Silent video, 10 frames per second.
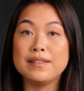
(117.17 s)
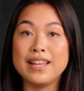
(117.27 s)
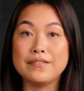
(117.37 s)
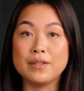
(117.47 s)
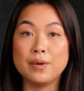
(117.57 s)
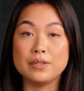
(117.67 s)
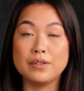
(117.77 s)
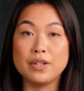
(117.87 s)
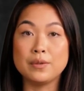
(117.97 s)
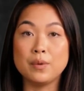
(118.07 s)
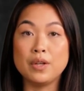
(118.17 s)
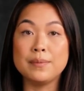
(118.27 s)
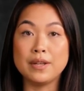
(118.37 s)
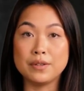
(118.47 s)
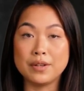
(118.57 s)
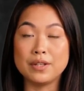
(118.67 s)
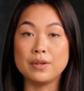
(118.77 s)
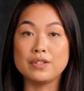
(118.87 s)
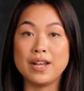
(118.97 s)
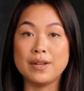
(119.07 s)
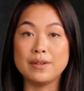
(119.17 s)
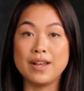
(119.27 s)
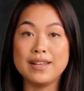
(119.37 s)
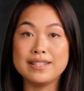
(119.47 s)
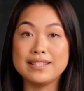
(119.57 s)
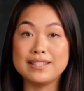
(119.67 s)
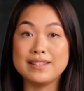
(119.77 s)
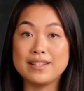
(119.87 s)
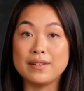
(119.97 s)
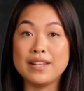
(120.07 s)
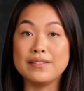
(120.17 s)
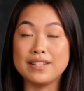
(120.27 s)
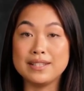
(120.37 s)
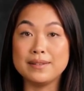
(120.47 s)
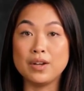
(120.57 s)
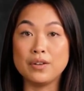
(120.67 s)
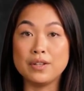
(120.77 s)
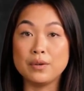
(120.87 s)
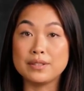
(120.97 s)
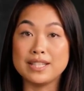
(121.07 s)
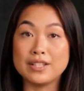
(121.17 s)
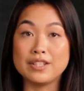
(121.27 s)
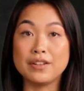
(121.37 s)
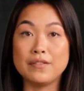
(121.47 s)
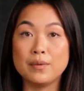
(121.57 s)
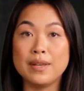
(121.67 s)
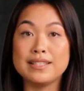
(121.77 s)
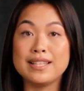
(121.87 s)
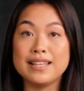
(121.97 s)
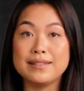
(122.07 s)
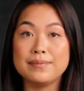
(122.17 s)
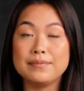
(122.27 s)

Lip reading: If you want to learn more about clinical trial costs, you can visit the articles section of our website.